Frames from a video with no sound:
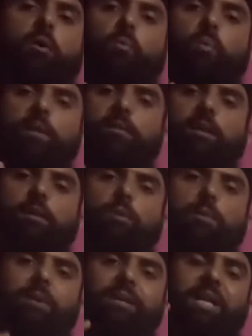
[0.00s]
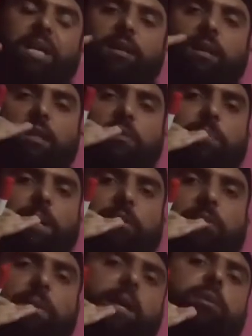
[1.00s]
When there will be decreased blood
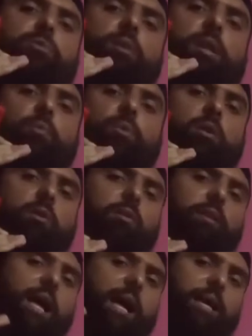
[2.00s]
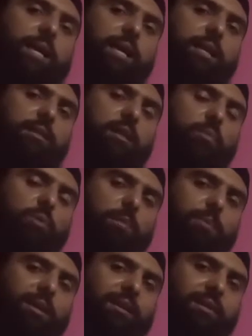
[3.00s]
supply to the neuron, again there will
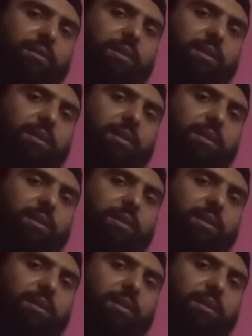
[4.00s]
be,